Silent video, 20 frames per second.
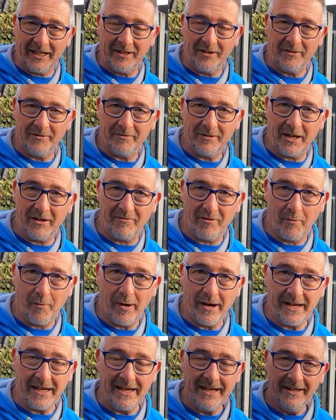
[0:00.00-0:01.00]
little
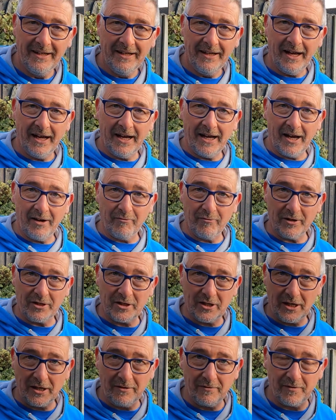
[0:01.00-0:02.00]
giveaway and
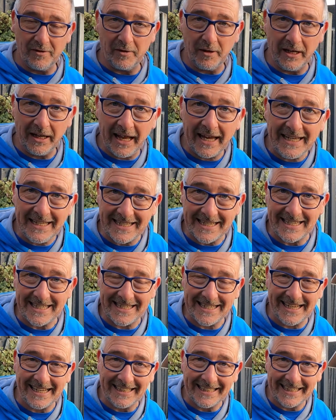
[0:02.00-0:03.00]
receive the
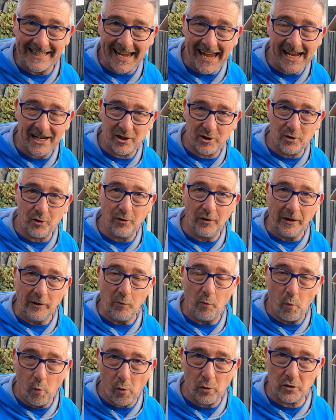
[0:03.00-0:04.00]
latest in Kactoily
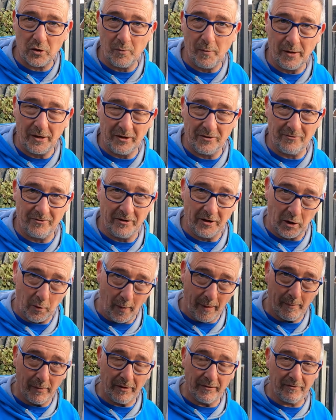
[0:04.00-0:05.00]
water monitoring
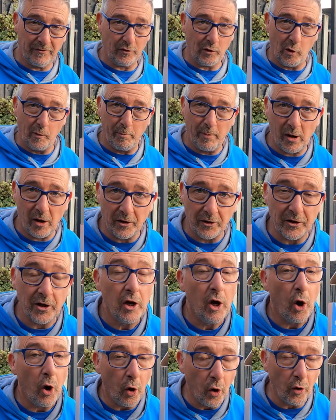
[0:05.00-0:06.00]
equipment for your pond
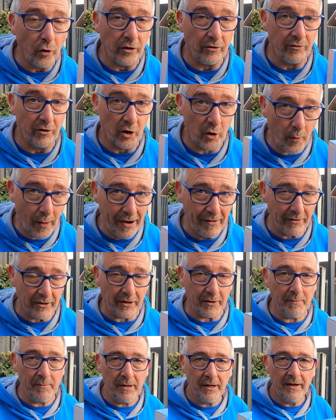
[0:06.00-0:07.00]
or your
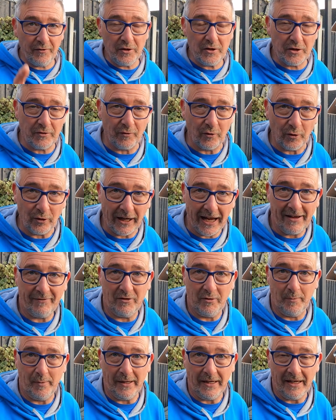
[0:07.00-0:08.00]
aquarium, first of all you have
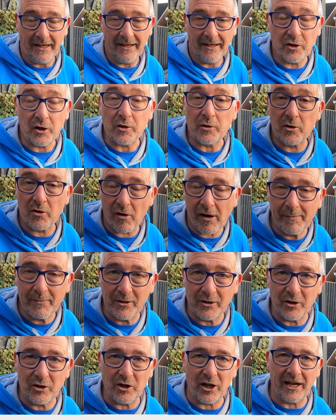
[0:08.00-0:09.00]
to be subscribed
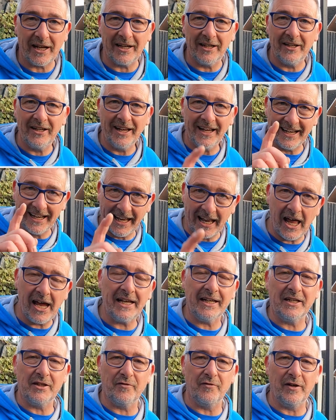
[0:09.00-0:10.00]
to the channel and
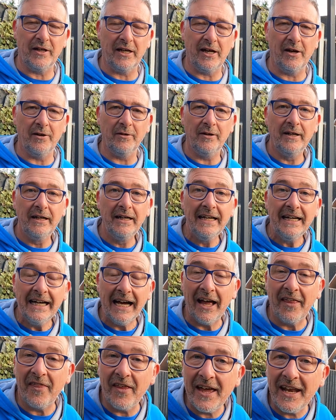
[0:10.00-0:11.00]
like this video,
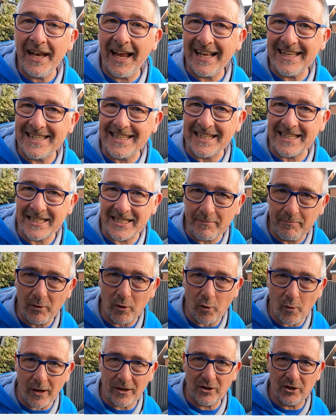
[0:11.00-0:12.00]
and then answer this simple
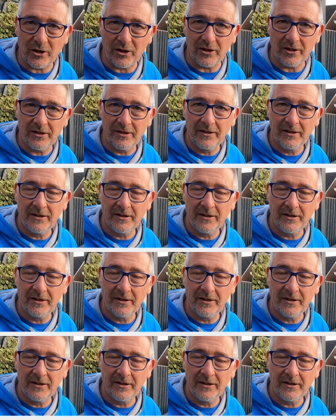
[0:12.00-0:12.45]
question: